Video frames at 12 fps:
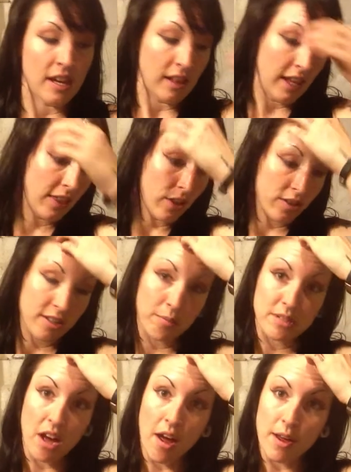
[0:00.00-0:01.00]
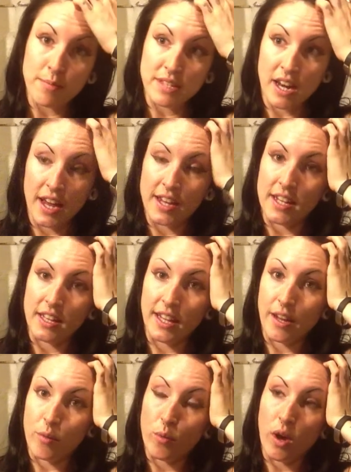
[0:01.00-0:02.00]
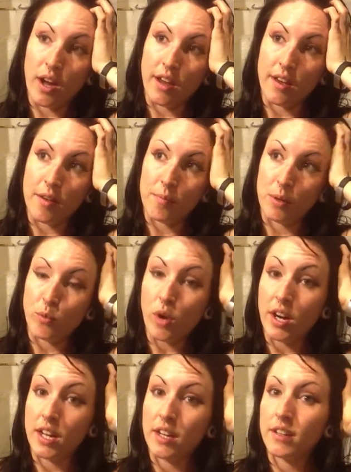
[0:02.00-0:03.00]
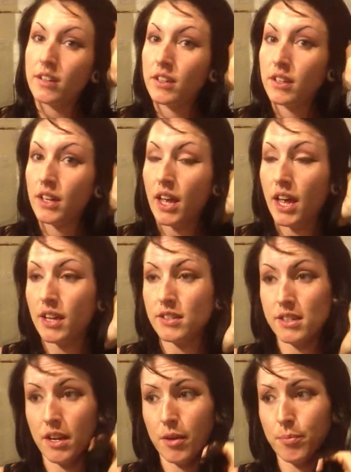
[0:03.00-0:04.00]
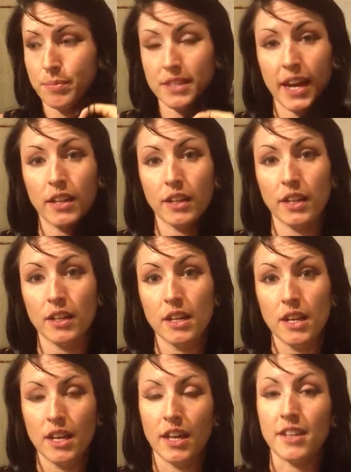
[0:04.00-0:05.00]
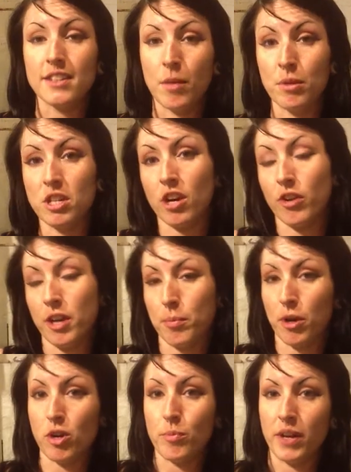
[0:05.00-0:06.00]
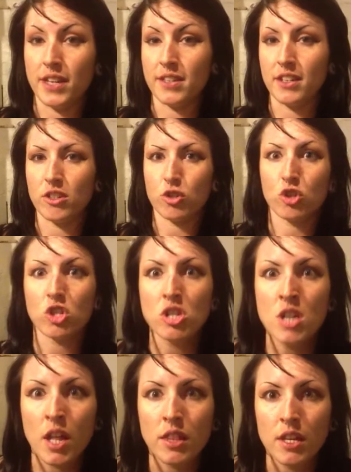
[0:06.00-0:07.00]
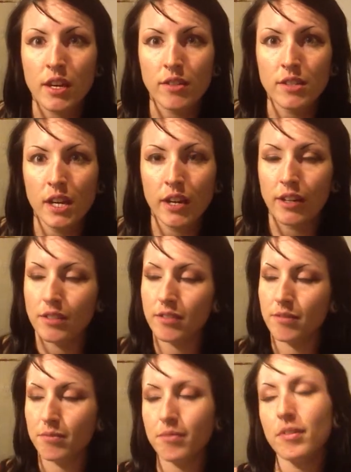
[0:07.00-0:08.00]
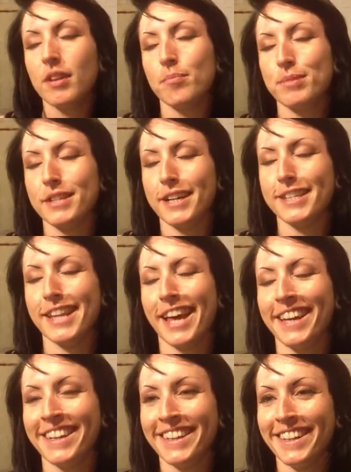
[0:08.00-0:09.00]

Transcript: Like, there's some times that I can, like, I've been running and cycling in a cemetery up here in Menneson because there's nothing else here besides that.